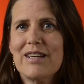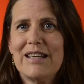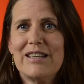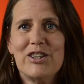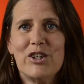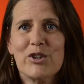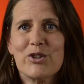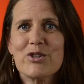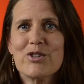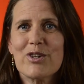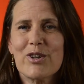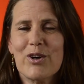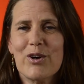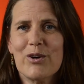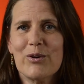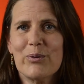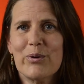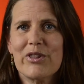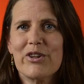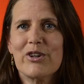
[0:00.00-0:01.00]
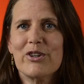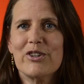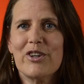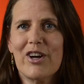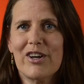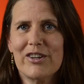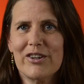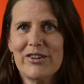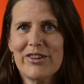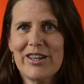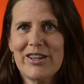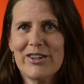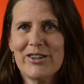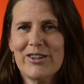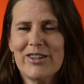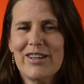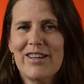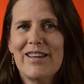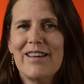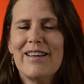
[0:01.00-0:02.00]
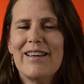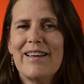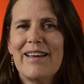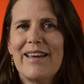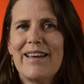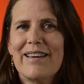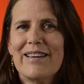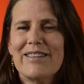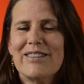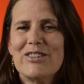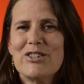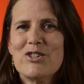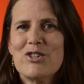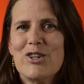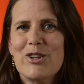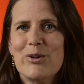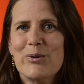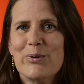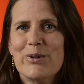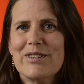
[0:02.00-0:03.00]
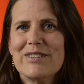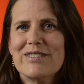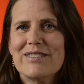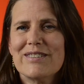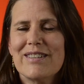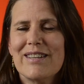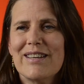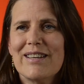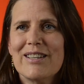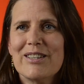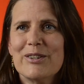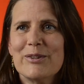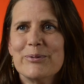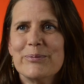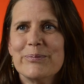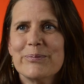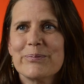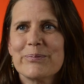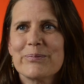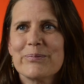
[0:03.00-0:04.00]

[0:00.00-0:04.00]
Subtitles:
10 years ago with her daughter there, and she was 10